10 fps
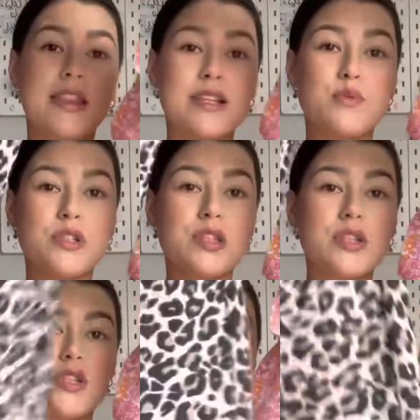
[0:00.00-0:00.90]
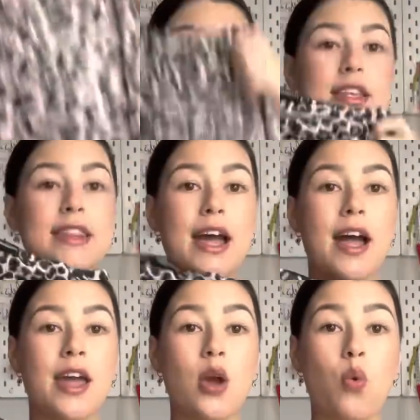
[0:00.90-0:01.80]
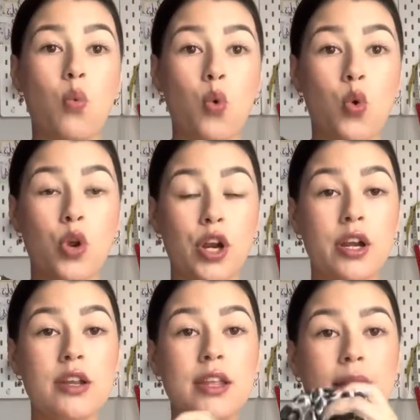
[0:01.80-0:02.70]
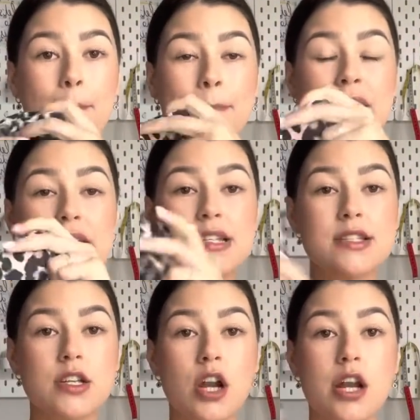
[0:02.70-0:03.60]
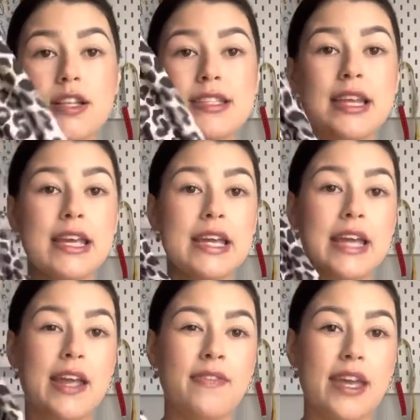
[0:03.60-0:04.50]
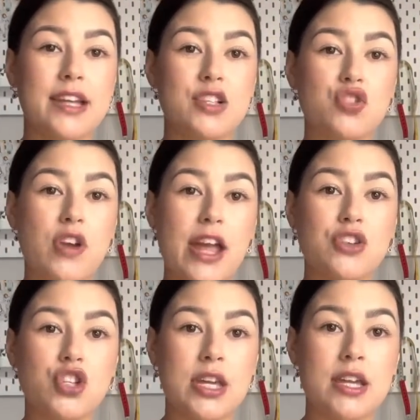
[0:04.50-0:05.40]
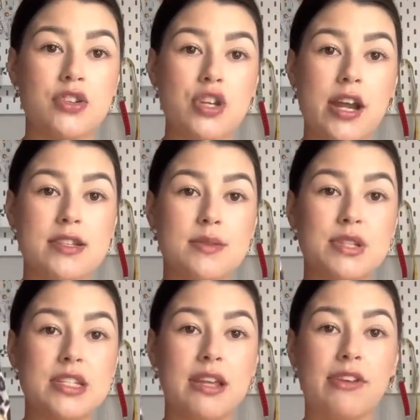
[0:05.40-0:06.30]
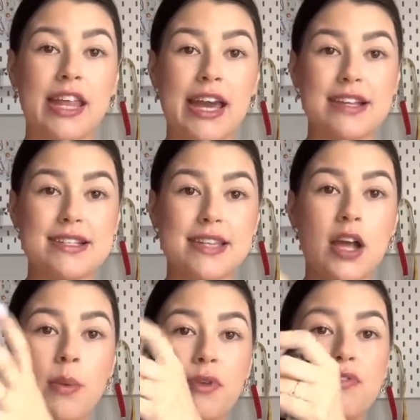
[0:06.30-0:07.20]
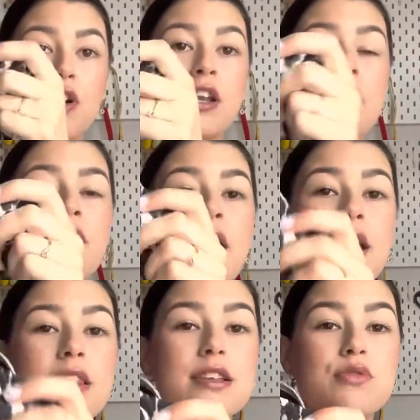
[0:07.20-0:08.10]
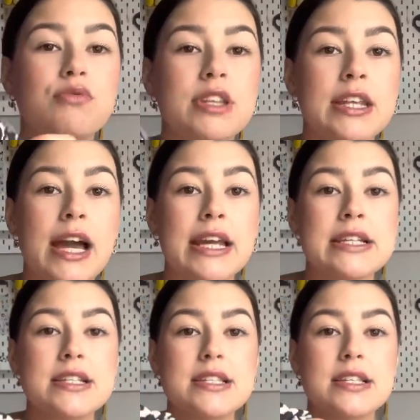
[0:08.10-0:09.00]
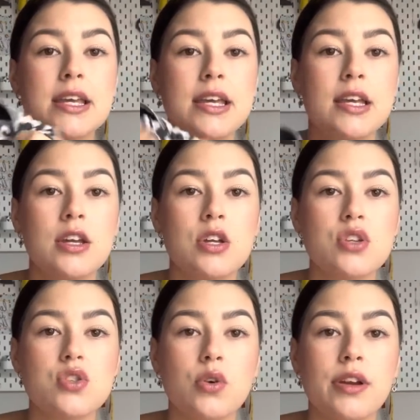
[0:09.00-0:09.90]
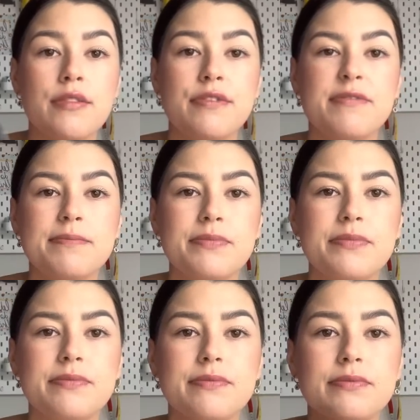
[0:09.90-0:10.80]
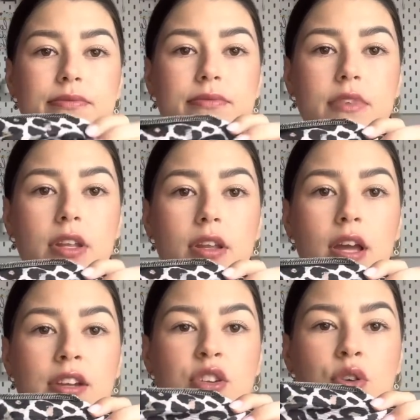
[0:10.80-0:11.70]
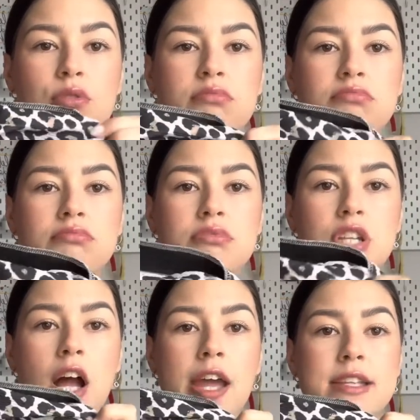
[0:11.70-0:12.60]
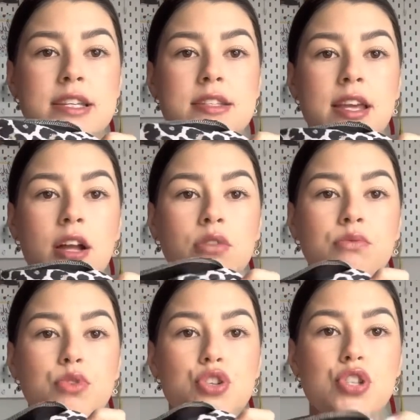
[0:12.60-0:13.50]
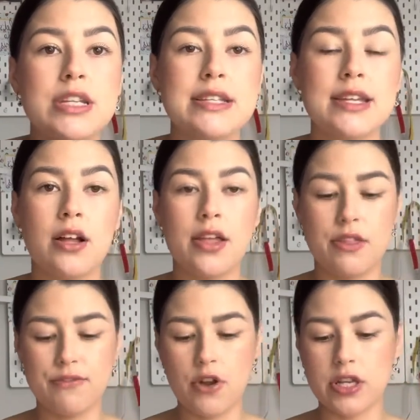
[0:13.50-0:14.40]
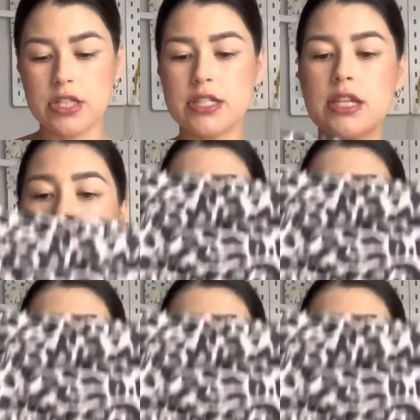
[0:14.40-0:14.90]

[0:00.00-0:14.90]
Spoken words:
This was the skirt that I wore, midi skirt in like a stretchy jersey material. It had a slit up the front and then this really nice sort of, I don't know, tie detail, ruche detail in the front.